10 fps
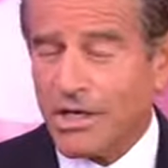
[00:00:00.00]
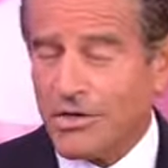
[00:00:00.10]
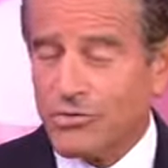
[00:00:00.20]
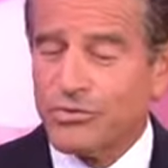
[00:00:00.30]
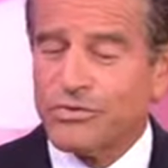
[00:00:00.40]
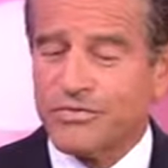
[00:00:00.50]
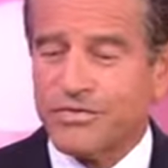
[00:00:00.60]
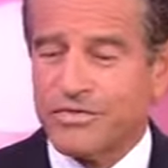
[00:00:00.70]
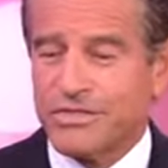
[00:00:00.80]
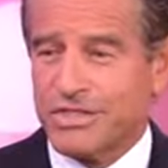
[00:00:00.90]
on a cruise for
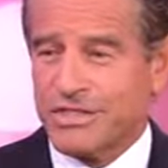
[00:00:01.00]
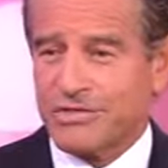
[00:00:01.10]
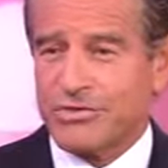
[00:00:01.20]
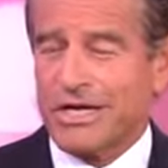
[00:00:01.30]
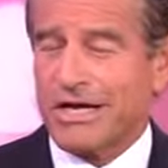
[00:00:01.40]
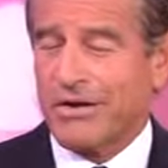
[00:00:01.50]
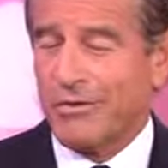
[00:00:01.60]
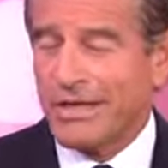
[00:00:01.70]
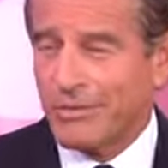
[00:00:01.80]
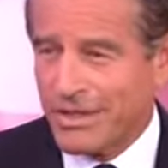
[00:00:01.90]
$56,000. You can't go
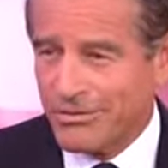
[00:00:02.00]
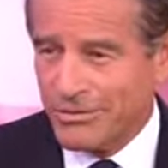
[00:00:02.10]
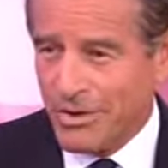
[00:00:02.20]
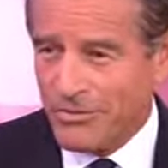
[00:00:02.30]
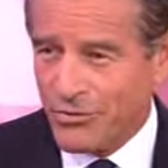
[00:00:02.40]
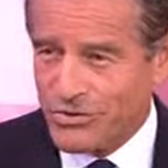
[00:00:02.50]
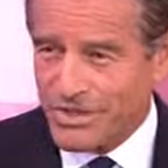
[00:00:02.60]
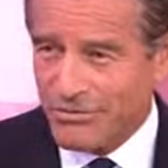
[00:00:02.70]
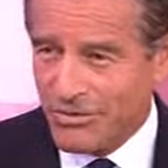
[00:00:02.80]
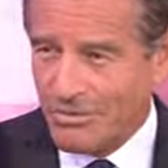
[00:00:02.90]
anywhere. You won't be cruising anywhere. You